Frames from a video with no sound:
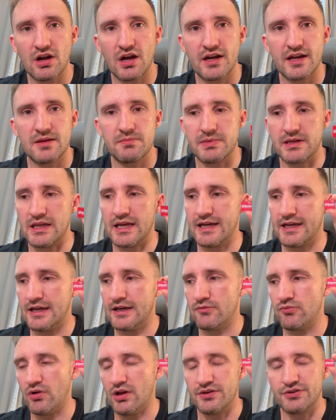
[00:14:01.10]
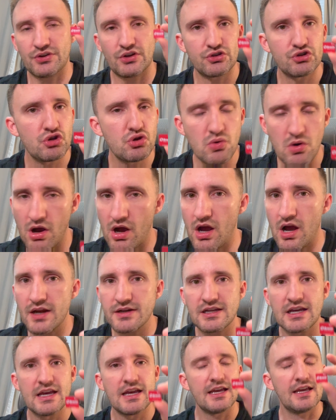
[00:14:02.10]
on it and be like, it runs too hot,
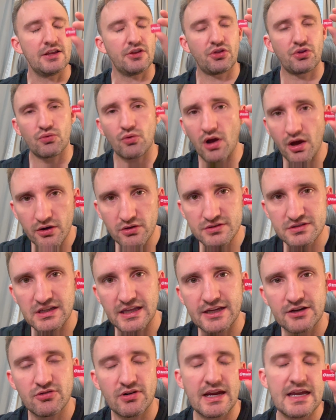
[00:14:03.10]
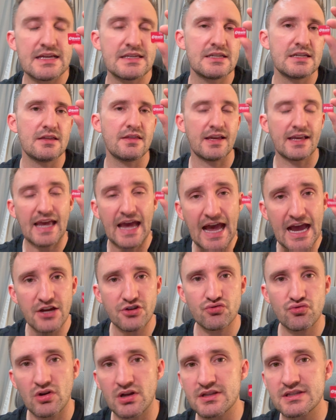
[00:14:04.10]
it throttles like crazy, the
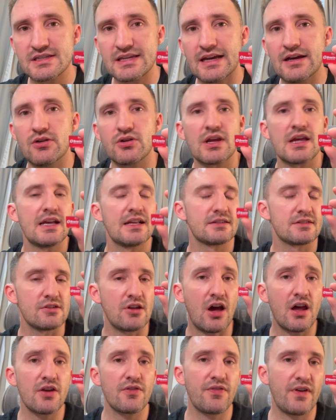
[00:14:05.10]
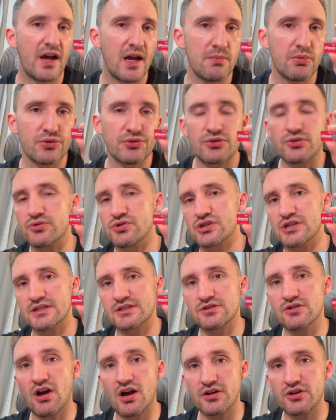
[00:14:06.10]
cache runs out, it's not a viable solution, it's
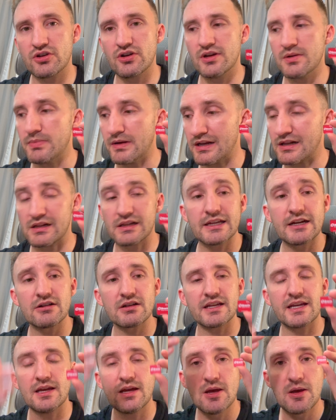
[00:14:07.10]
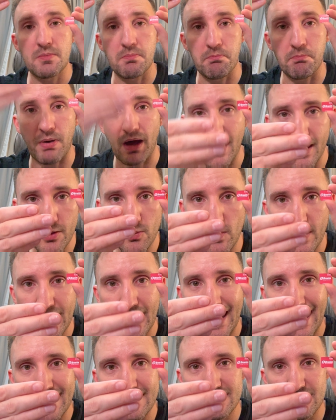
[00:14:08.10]
not good, but clearly Biwin
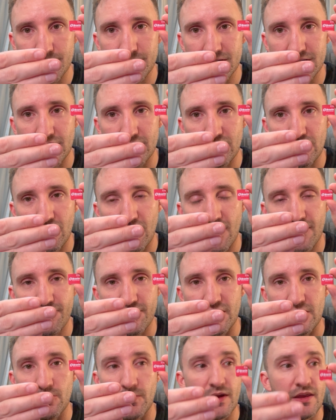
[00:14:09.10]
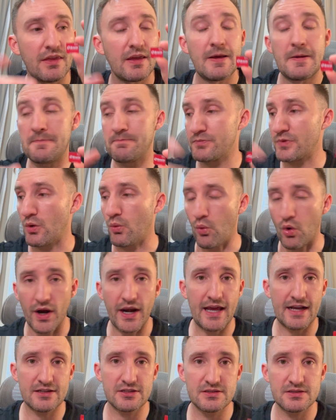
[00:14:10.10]
has something that they're confident with.
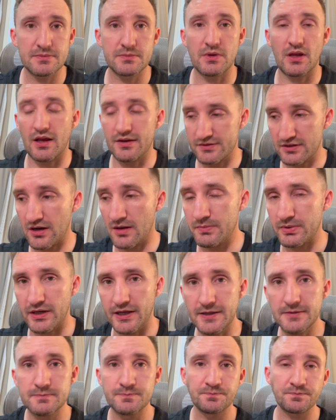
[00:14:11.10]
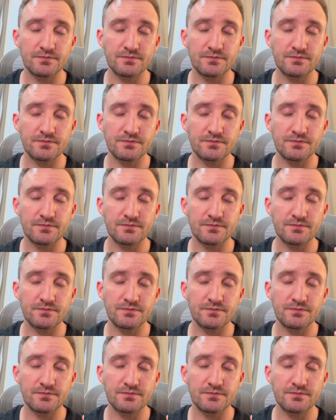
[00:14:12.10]
1X as a company